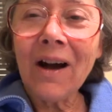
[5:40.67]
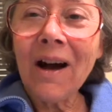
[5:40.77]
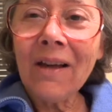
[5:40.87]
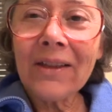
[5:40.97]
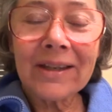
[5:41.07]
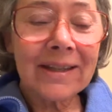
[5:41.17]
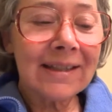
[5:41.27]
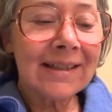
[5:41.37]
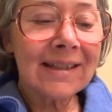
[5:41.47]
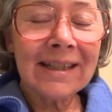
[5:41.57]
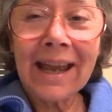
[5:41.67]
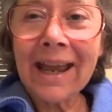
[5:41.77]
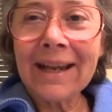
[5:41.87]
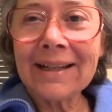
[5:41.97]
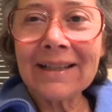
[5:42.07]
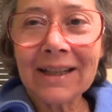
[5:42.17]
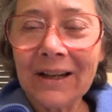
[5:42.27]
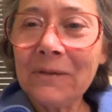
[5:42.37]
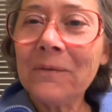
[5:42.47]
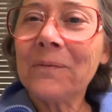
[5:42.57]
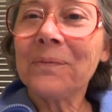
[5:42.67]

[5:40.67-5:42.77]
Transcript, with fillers: all this snag stuff,